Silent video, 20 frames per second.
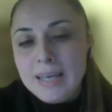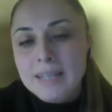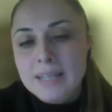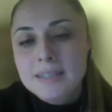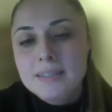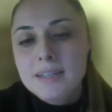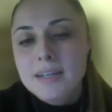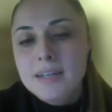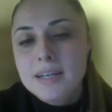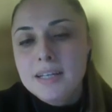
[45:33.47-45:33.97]

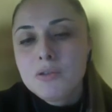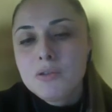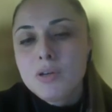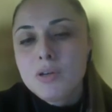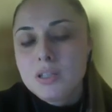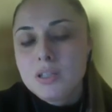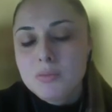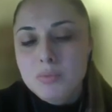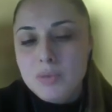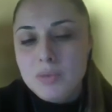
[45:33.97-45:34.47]
It's not a
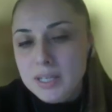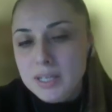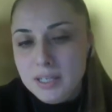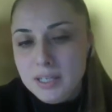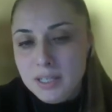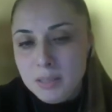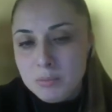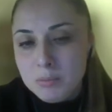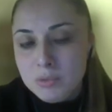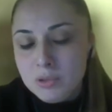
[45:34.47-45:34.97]

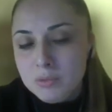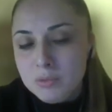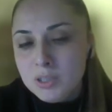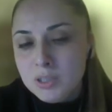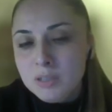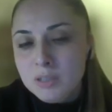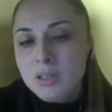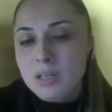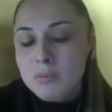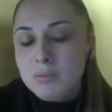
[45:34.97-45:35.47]
groundbreaking
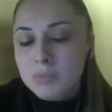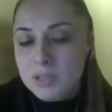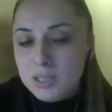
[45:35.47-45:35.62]
improvement,